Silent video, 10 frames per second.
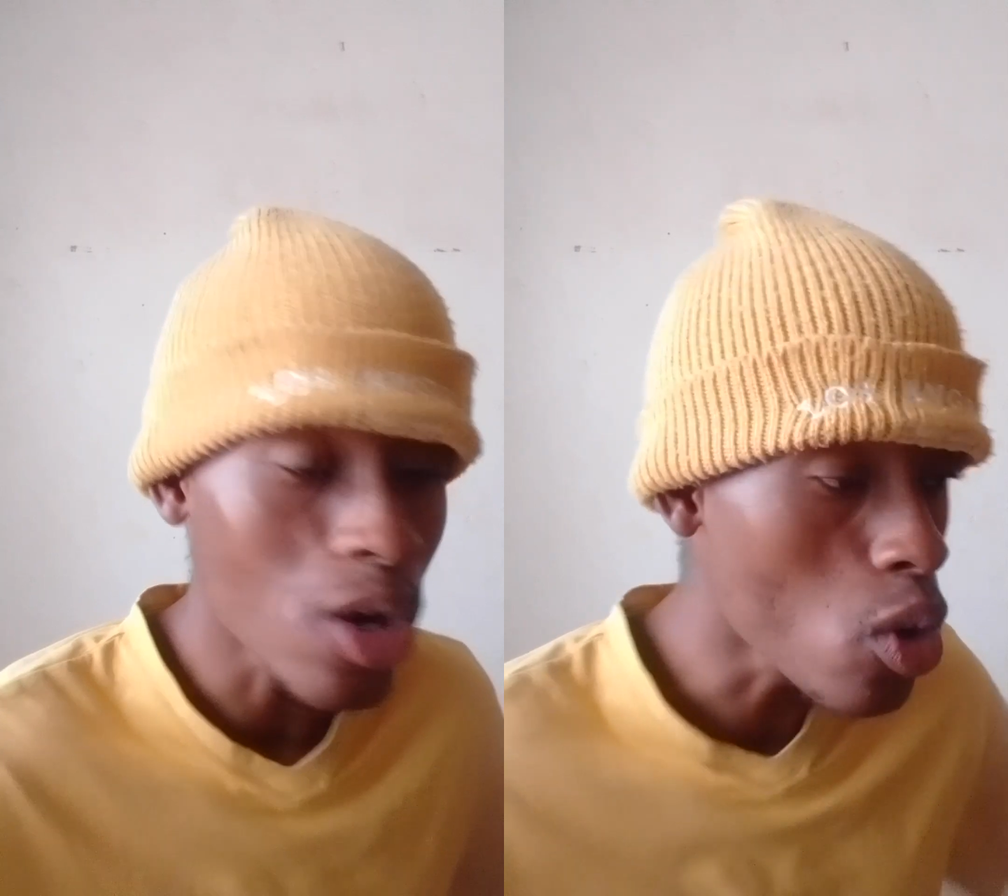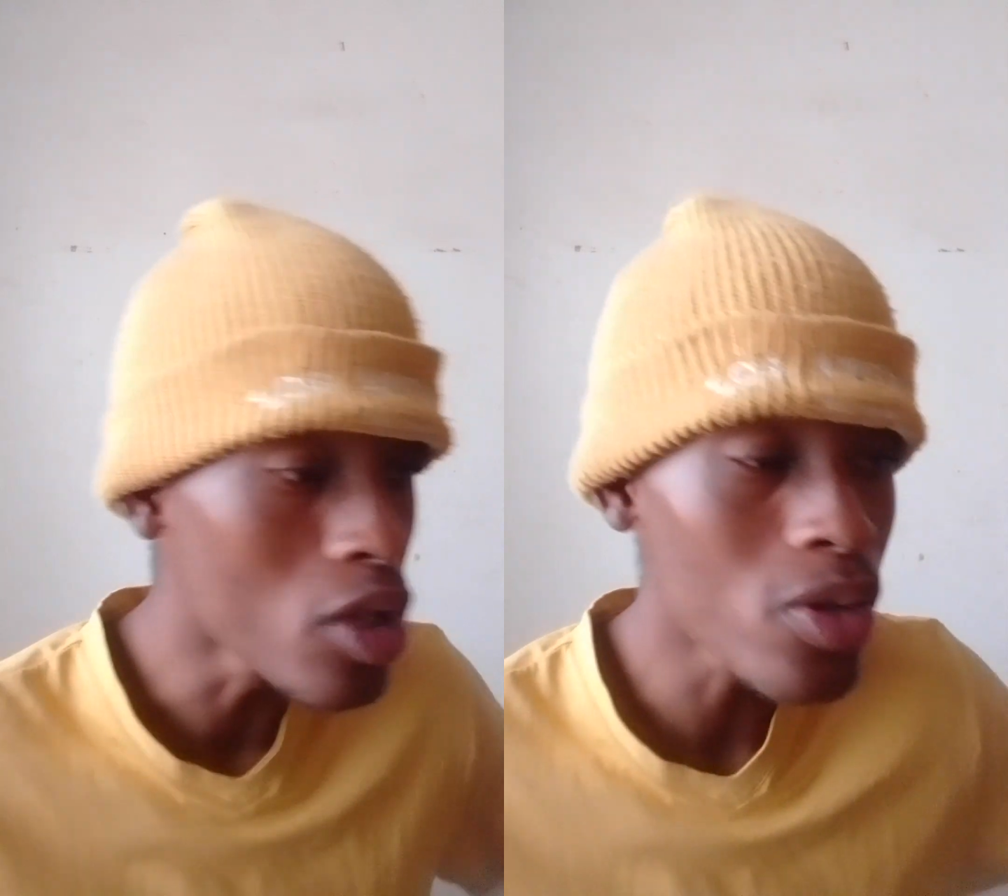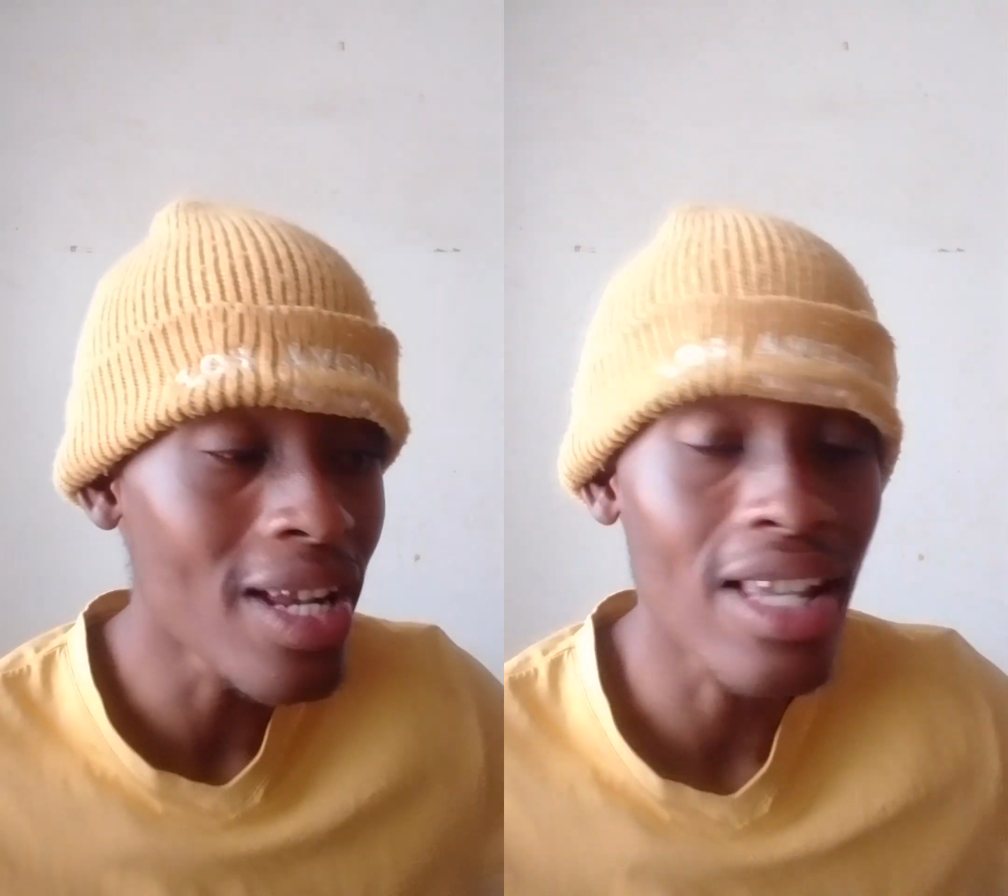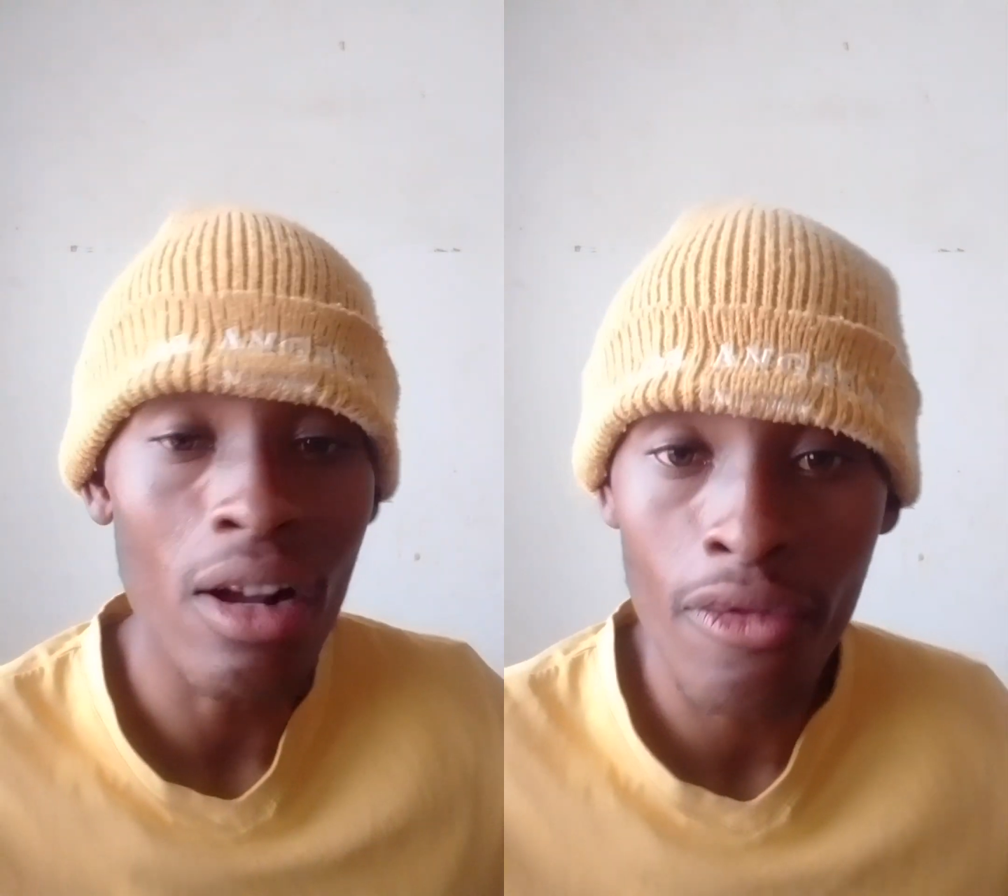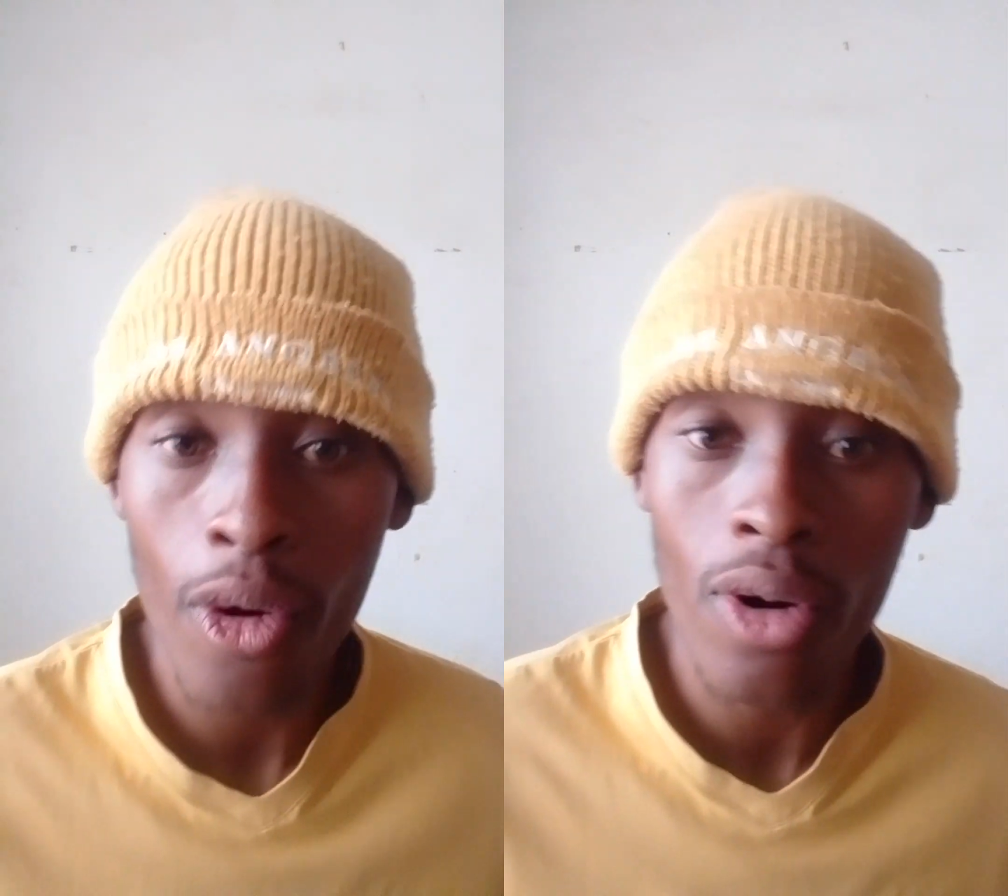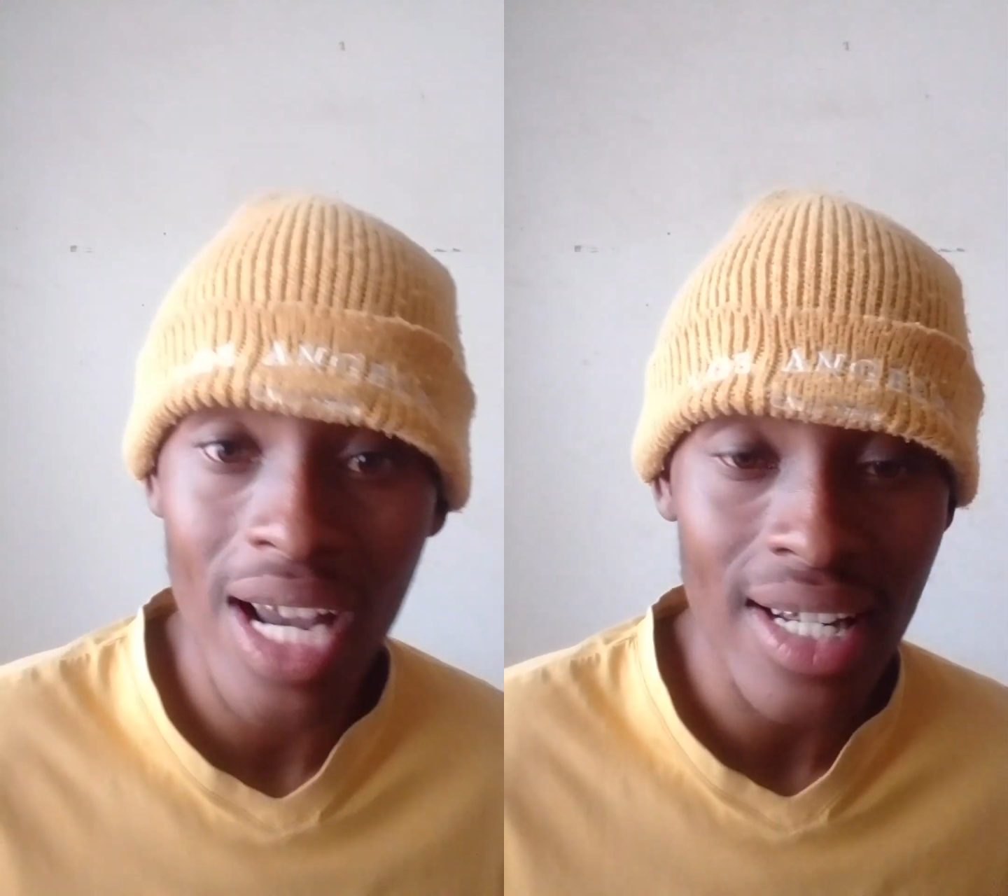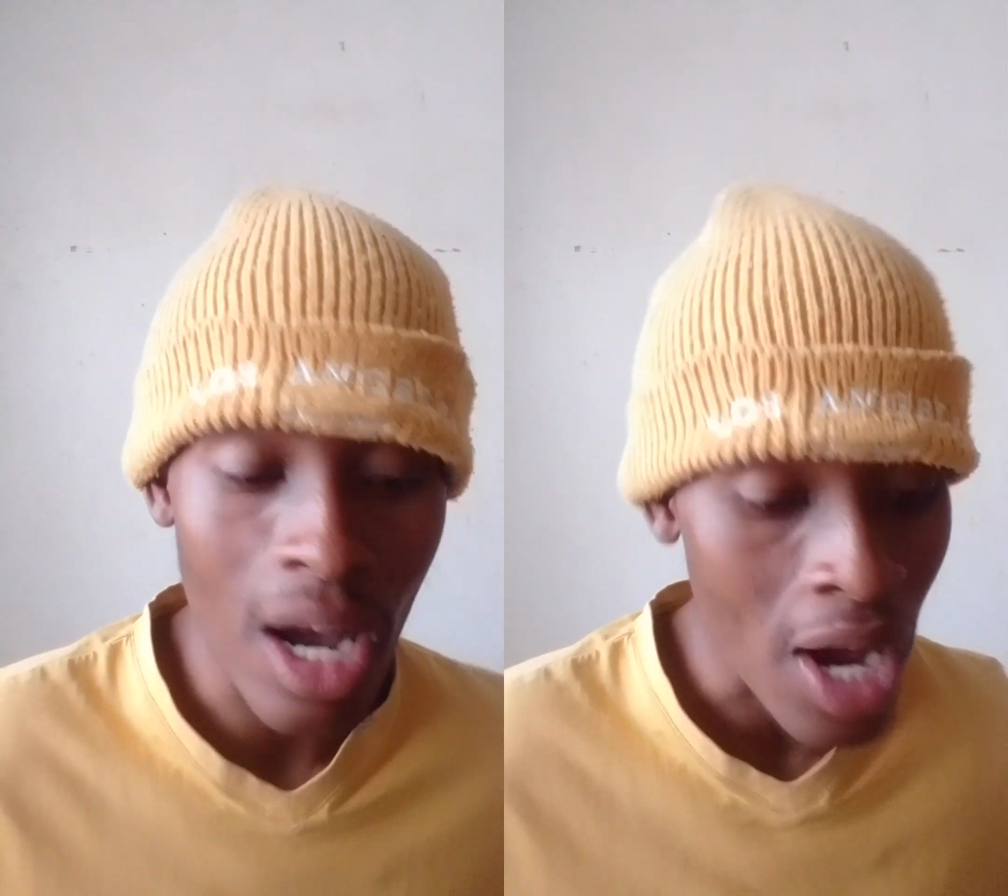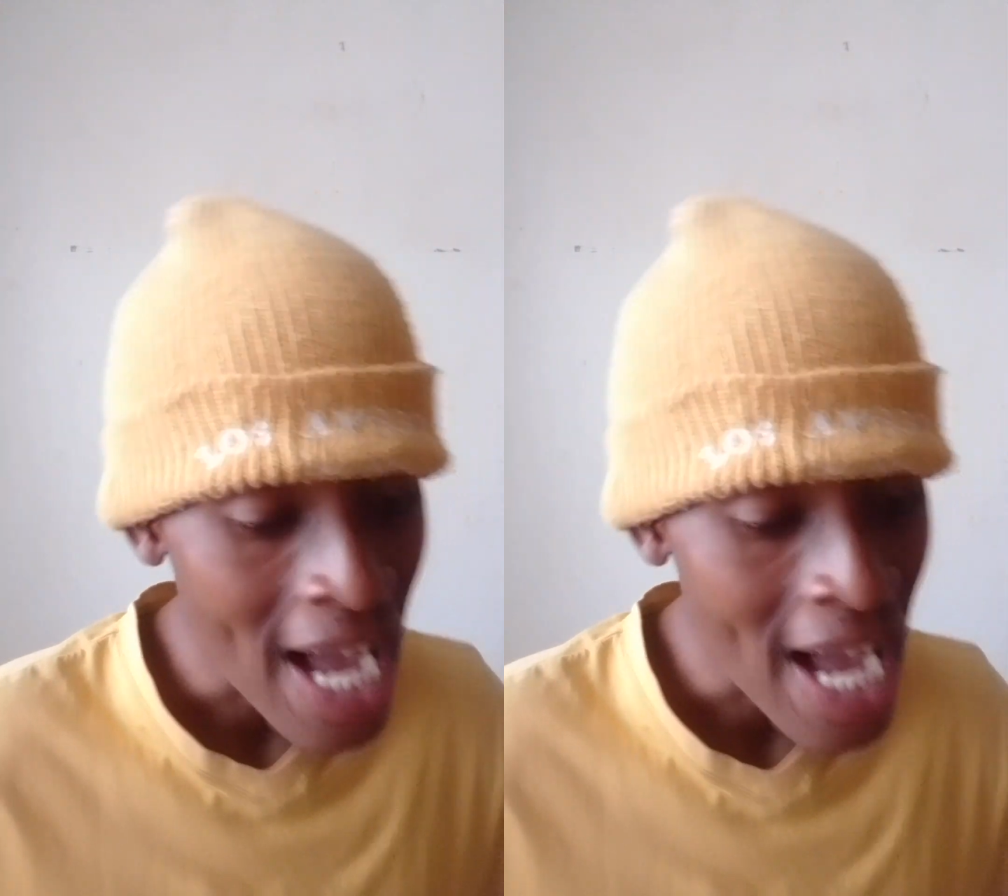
You're going through the downfall right now.